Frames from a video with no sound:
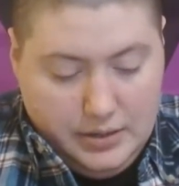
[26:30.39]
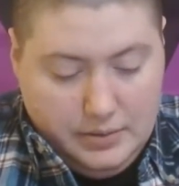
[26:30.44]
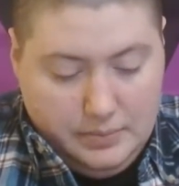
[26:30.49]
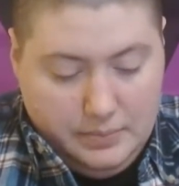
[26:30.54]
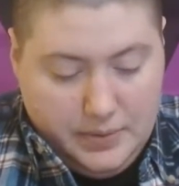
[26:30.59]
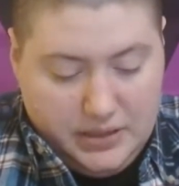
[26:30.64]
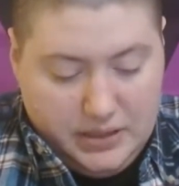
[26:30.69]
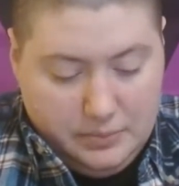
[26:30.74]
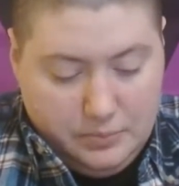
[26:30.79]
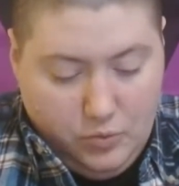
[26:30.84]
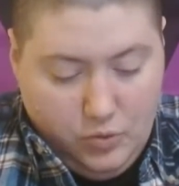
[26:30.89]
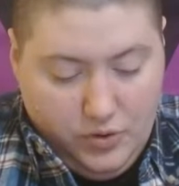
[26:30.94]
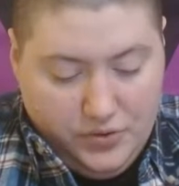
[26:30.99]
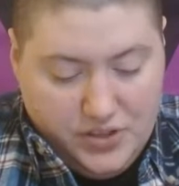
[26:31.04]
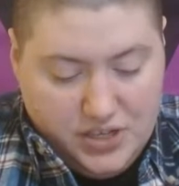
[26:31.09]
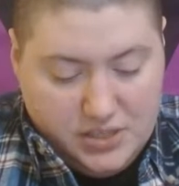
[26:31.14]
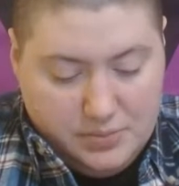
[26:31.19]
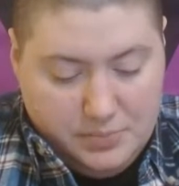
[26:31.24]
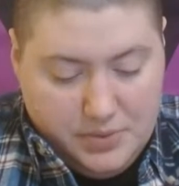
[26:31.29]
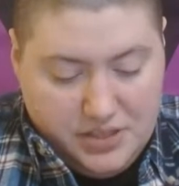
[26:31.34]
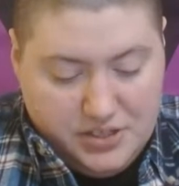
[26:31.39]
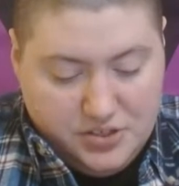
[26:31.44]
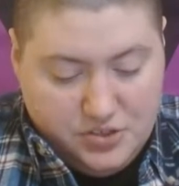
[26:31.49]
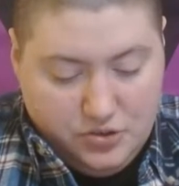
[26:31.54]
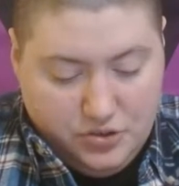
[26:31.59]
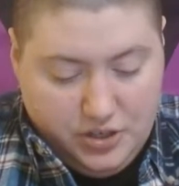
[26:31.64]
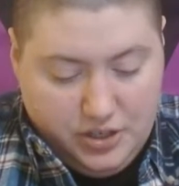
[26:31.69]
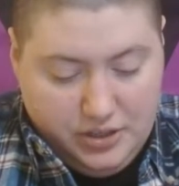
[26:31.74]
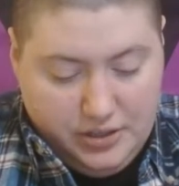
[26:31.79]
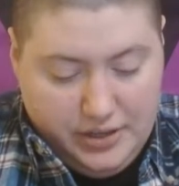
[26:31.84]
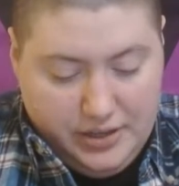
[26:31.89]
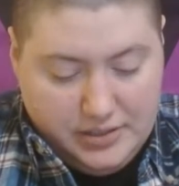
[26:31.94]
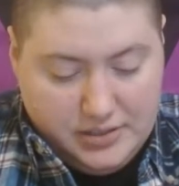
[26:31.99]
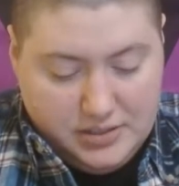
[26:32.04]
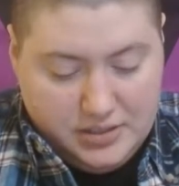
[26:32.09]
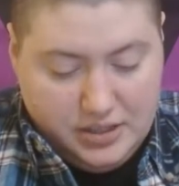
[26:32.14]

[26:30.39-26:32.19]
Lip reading: But the more this myth circulates,